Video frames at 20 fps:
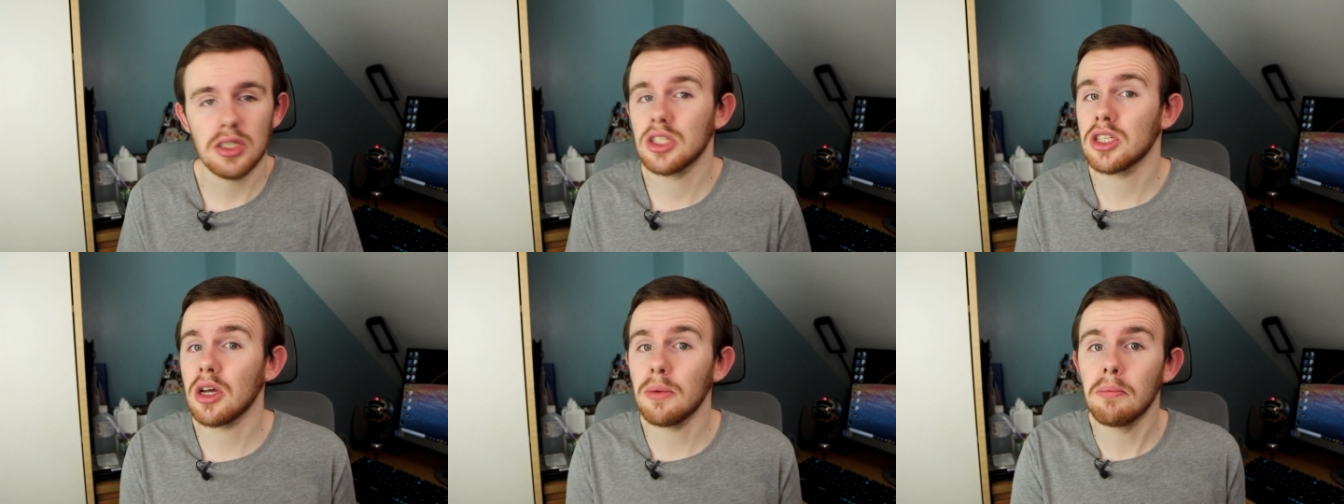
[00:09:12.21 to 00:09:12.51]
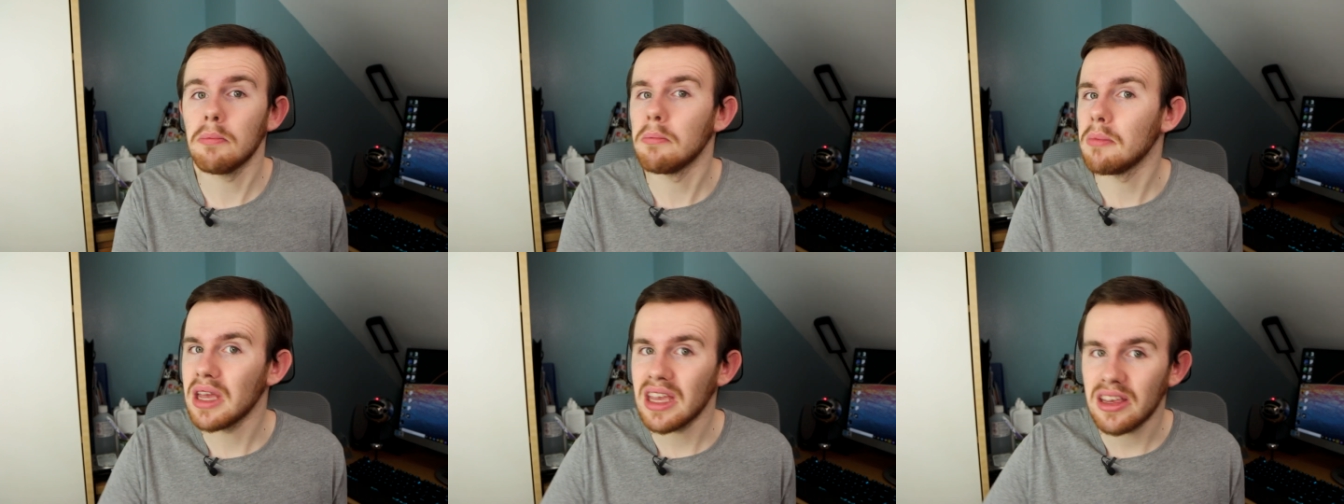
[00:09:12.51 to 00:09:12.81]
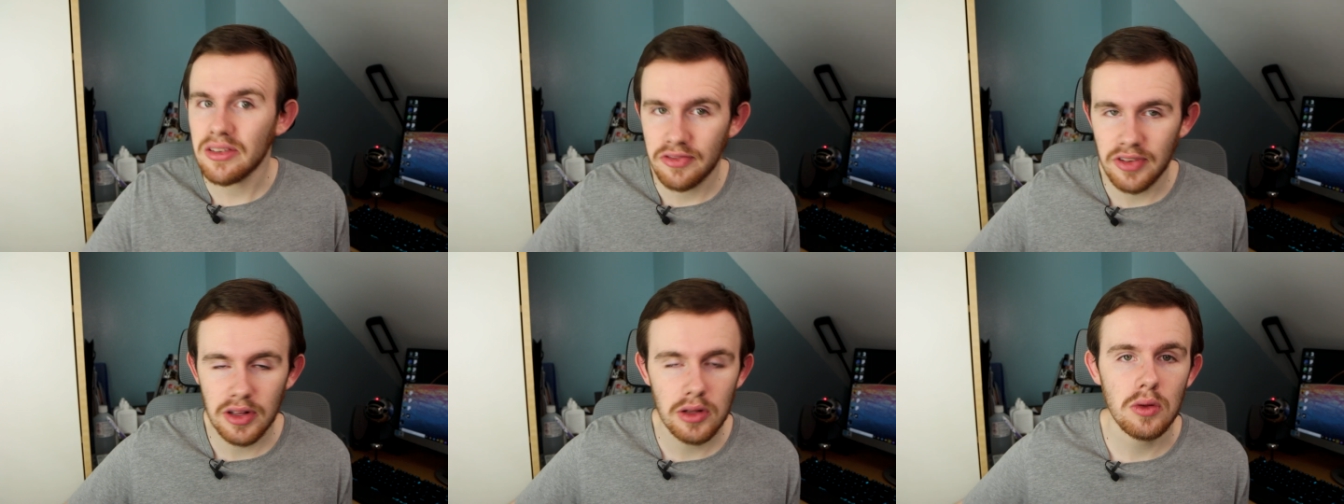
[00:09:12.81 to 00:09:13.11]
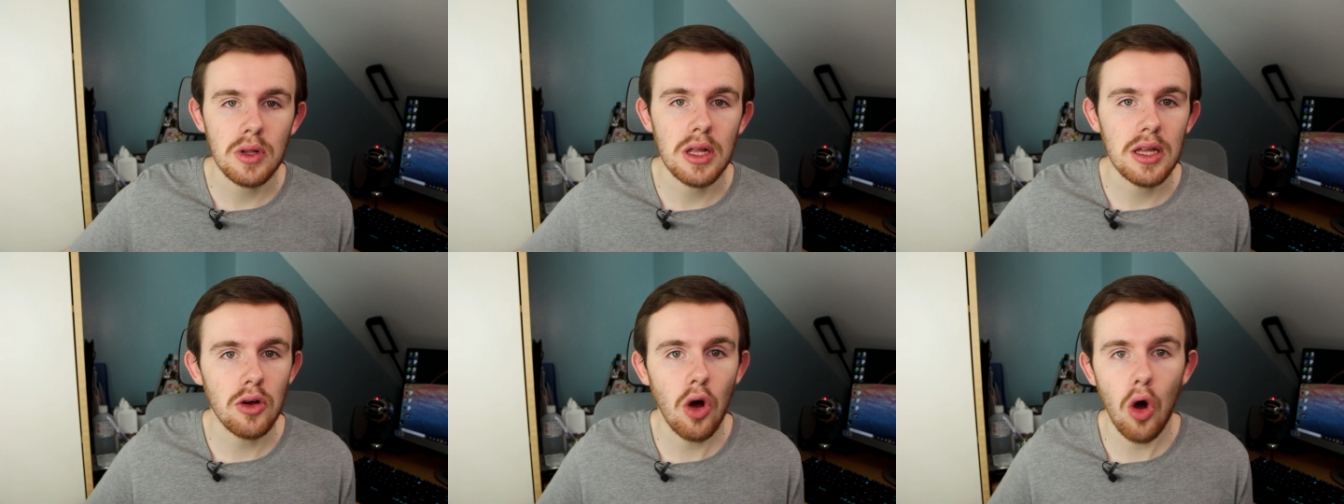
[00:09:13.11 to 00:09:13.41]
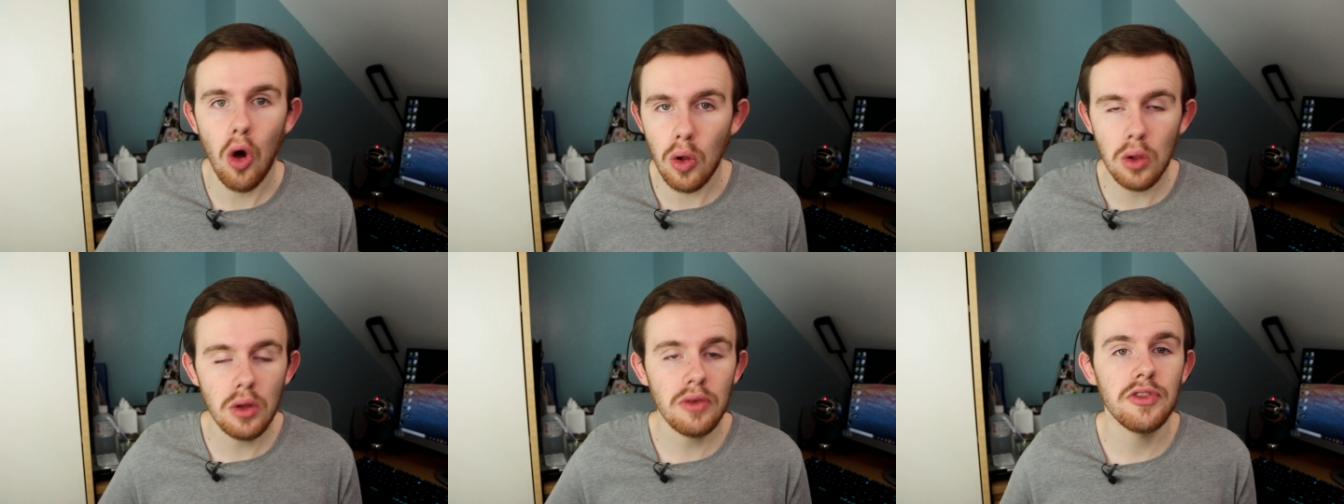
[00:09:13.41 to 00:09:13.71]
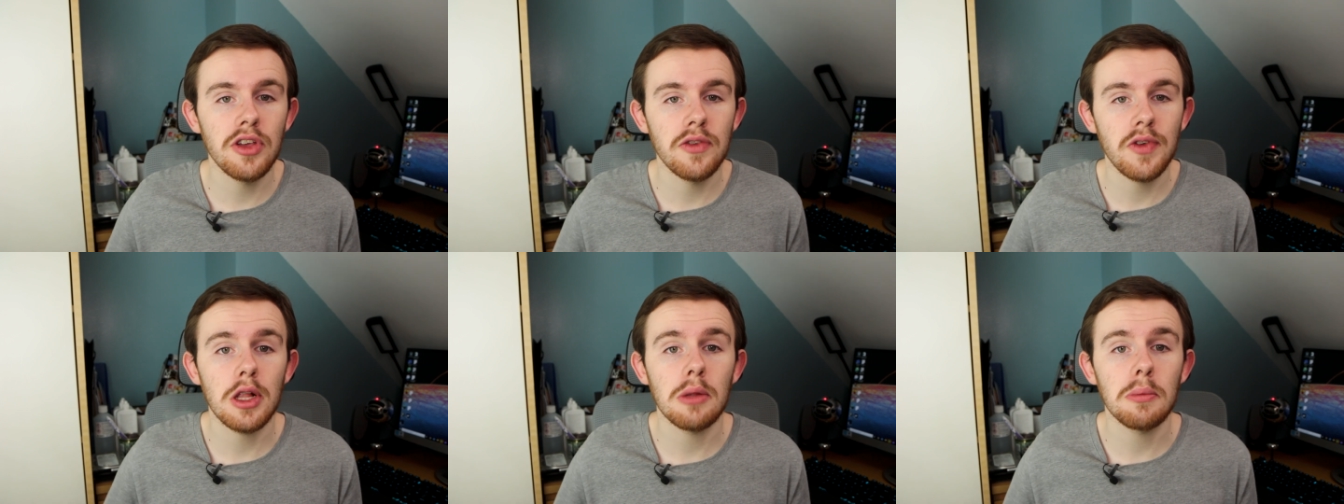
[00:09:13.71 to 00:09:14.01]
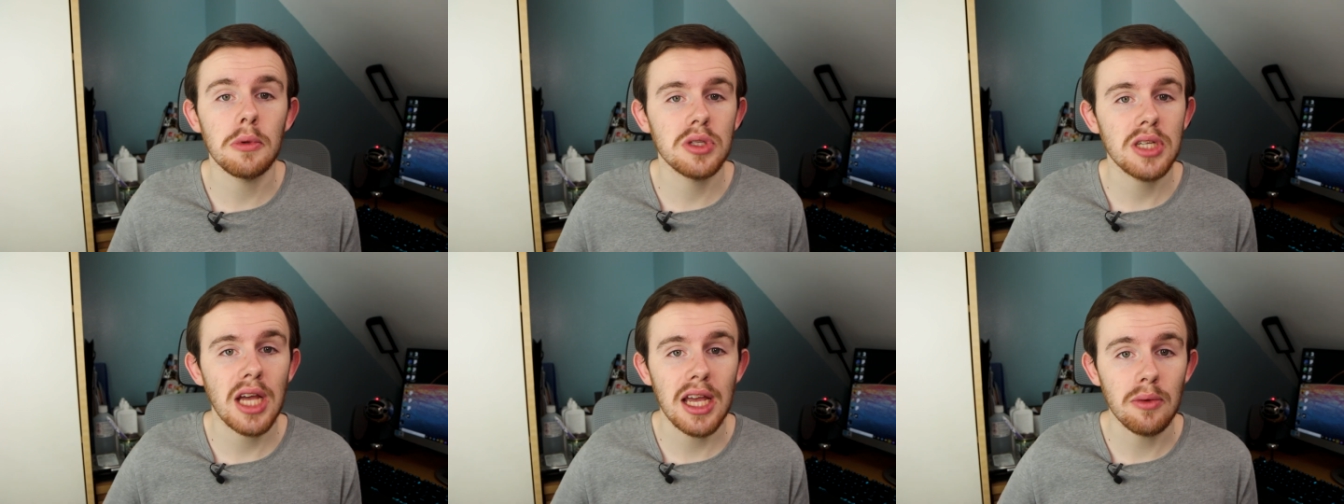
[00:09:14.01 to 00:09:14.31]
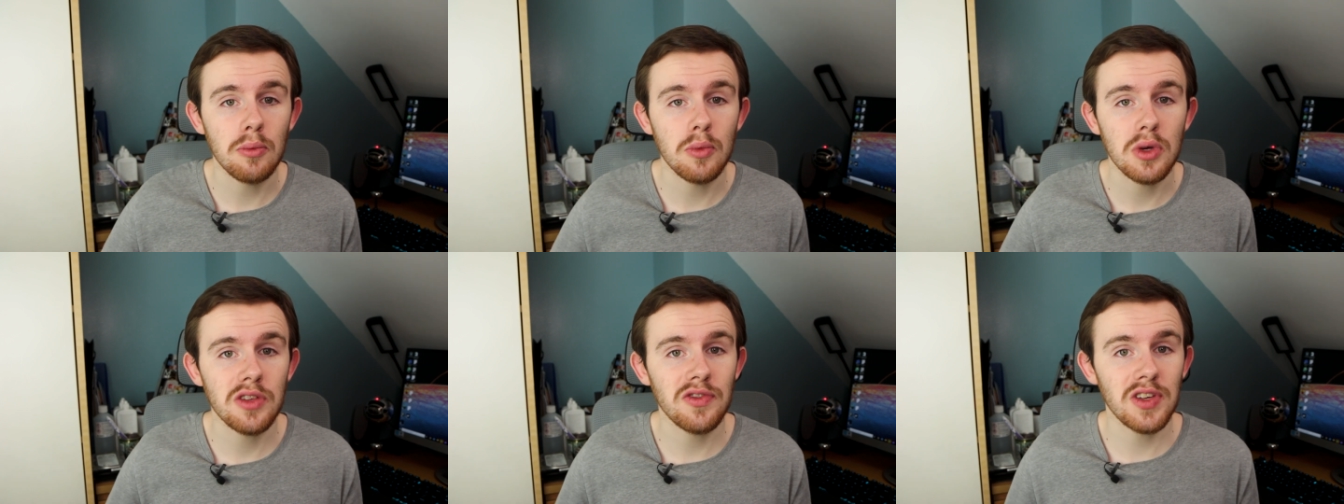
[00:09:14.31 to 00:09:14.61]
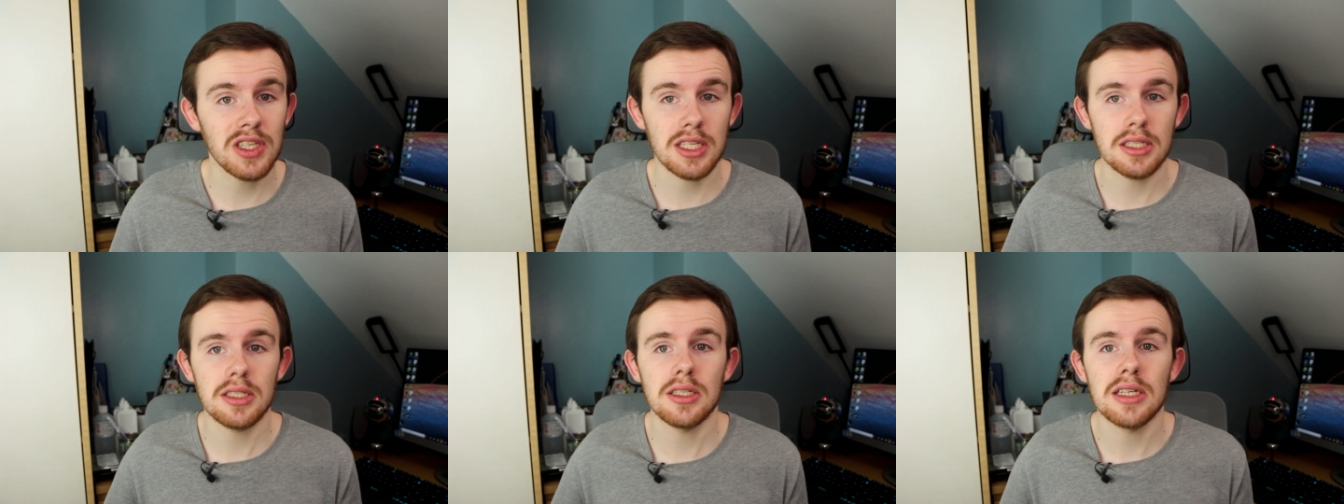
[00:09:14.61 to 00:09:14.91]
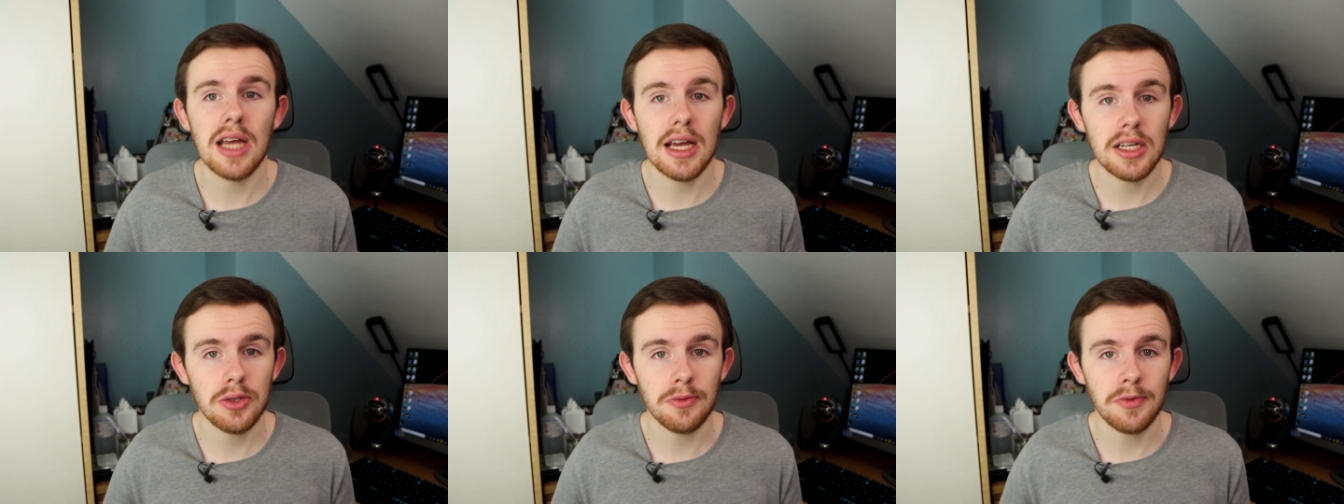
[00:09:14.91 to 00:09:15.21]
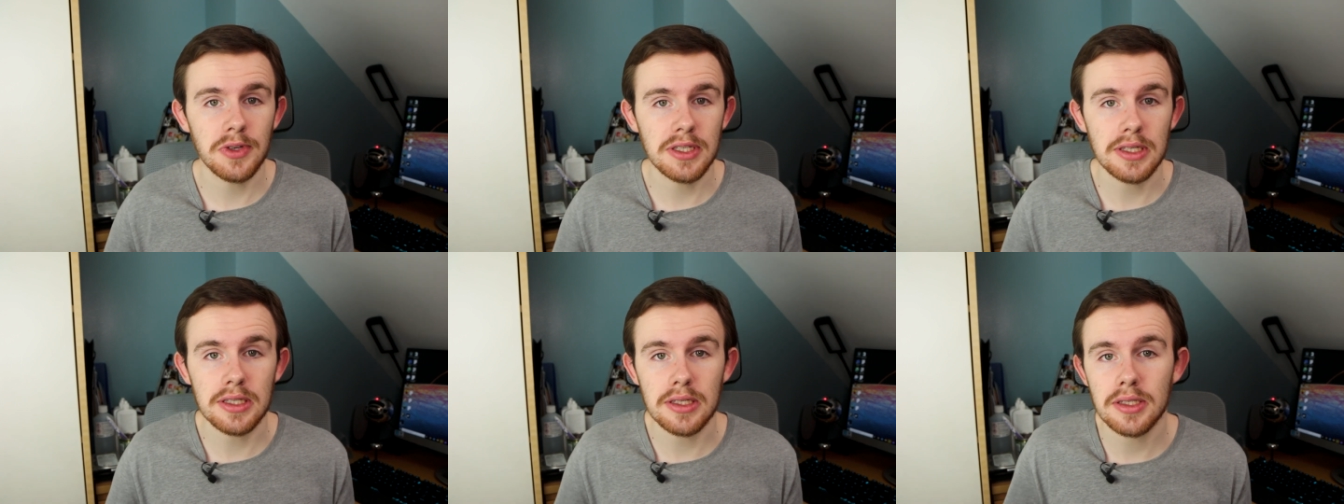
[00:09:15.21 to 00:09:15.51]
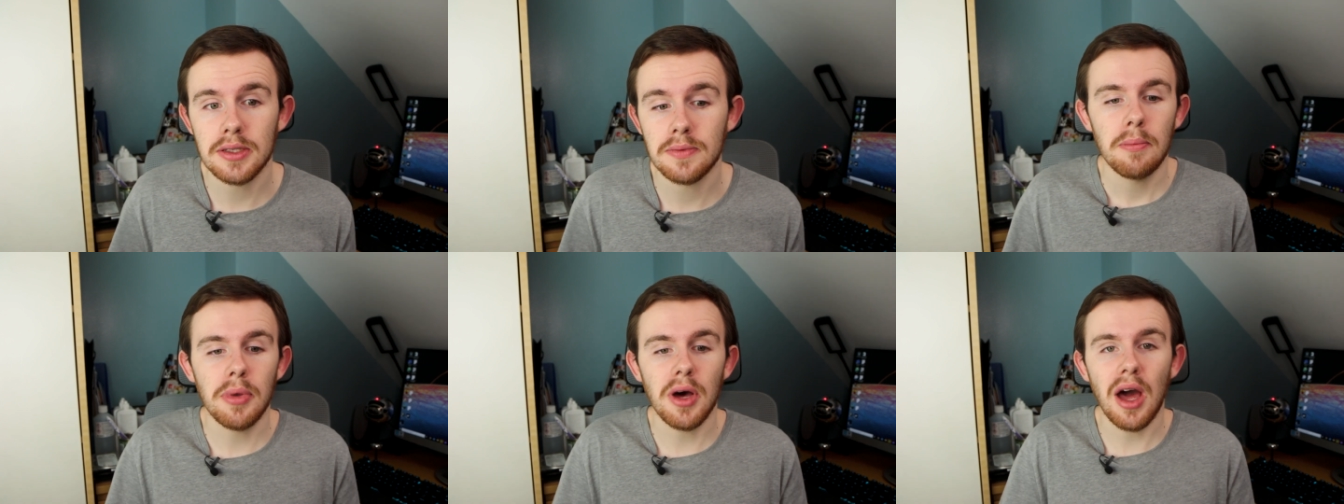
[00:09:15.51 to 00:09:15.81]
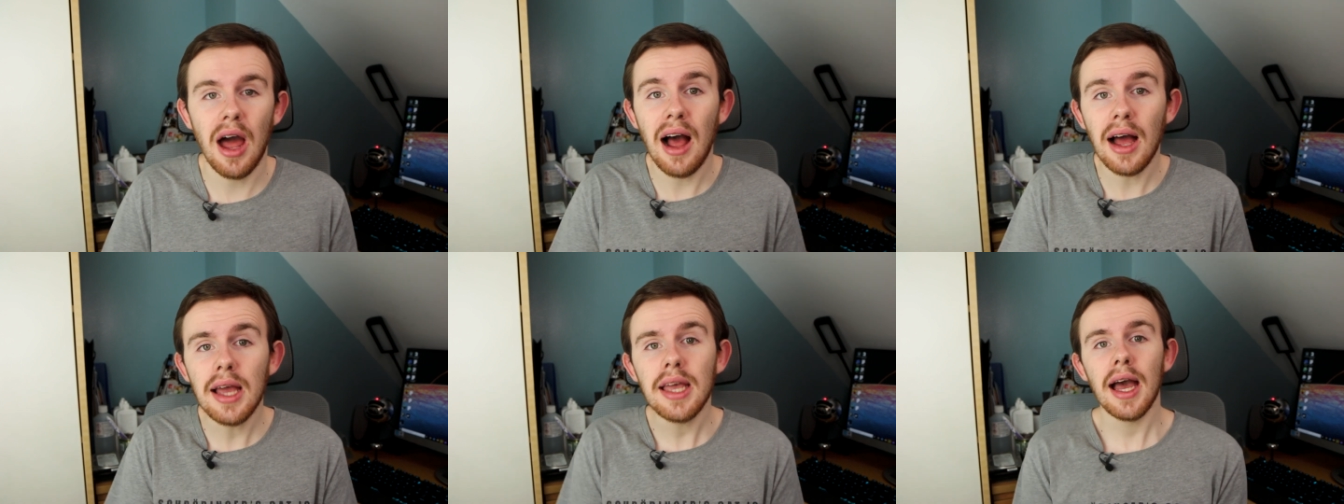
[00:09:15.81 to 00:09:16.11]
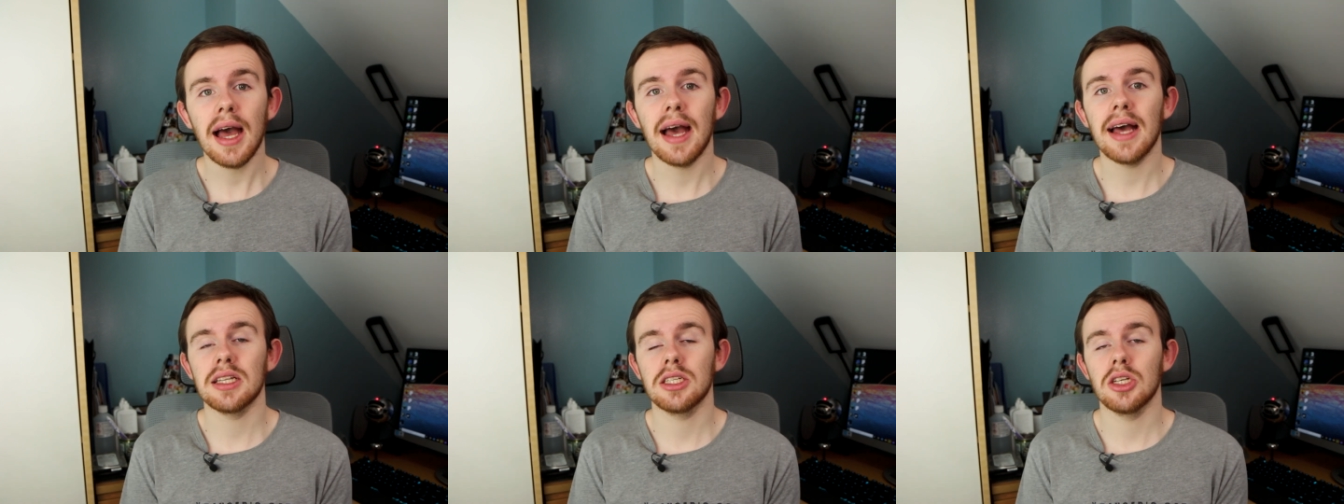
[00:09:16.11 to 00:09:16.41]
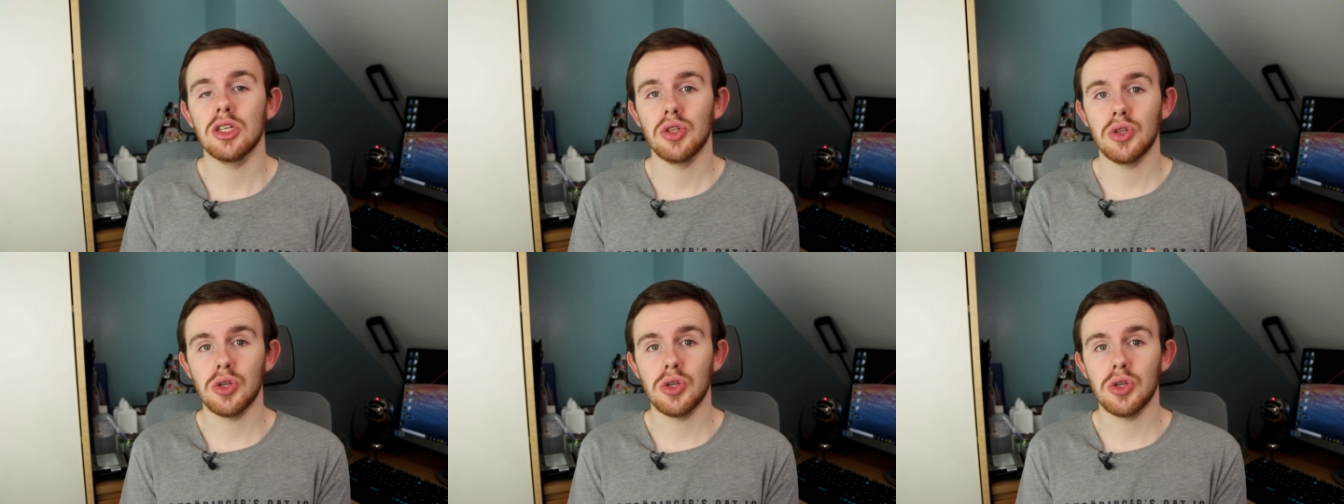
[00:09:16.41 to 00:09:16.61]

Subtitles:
Some may fill all of the available time with physics and astrophysics. But I had